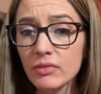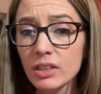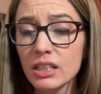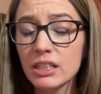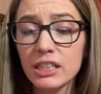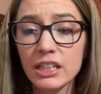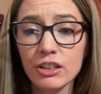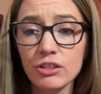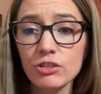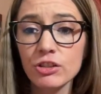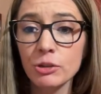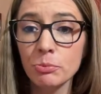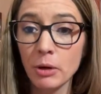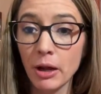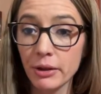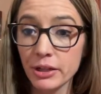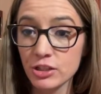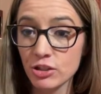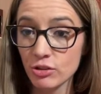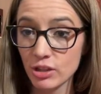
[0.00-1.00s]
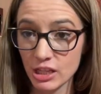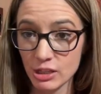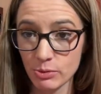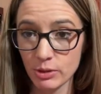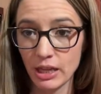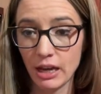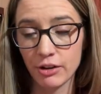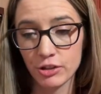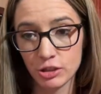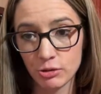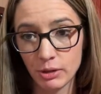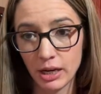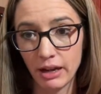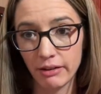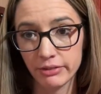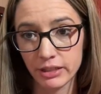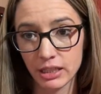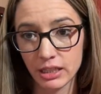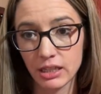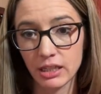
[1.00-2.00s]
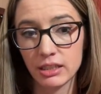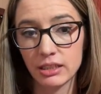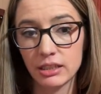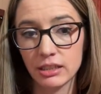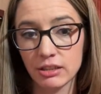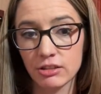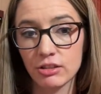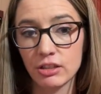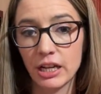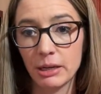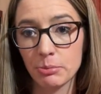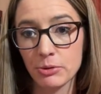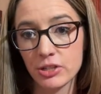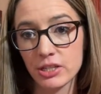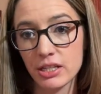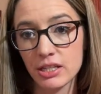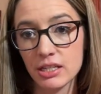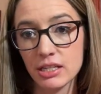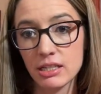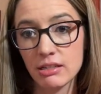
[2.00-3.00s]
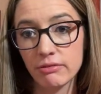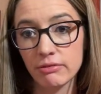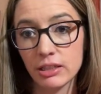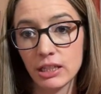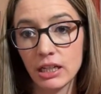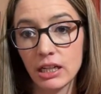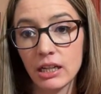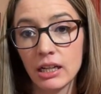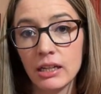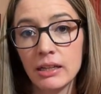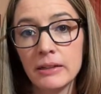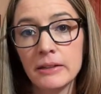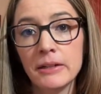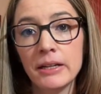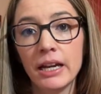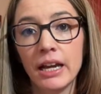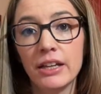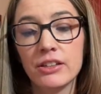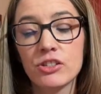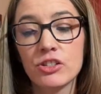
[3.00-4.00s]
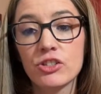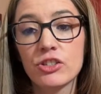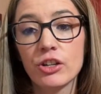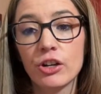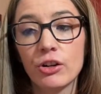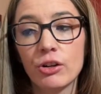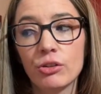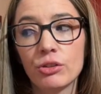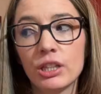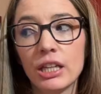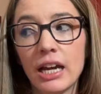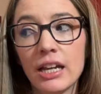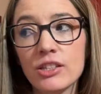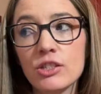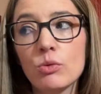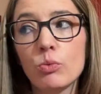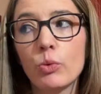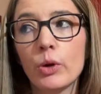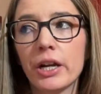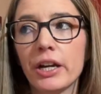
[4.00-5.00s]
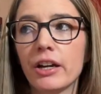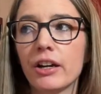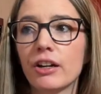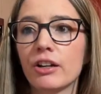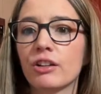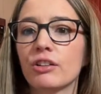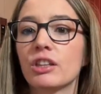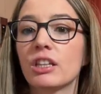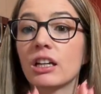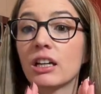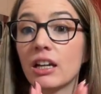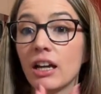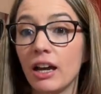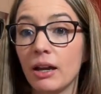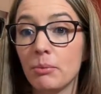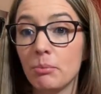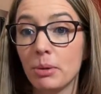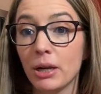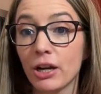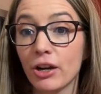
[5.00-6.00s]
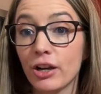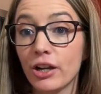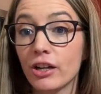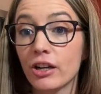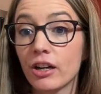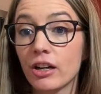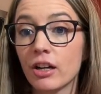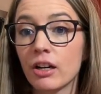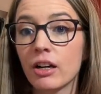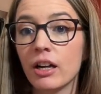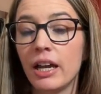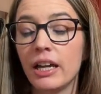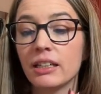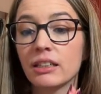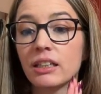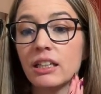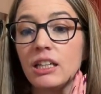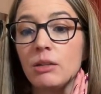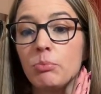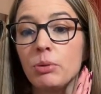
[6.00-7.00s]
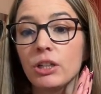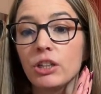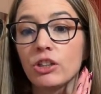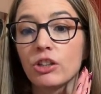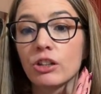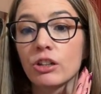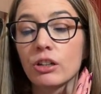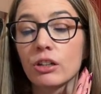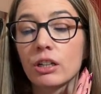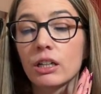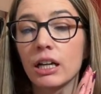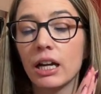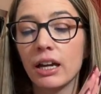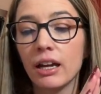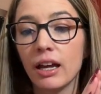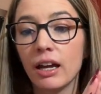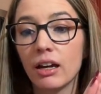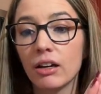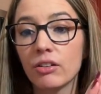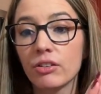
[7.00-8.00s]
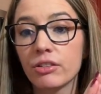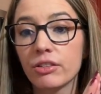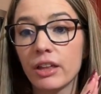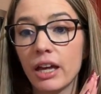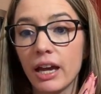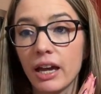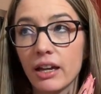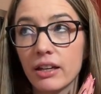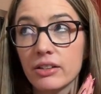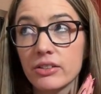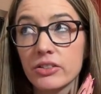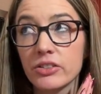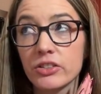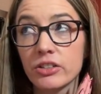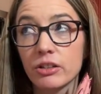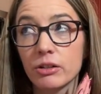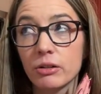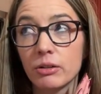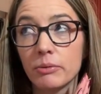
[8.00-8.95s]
nickel could probably do this without you having a nickel hypersensitivity. And so that's where the gut barrier and keeping your gut health as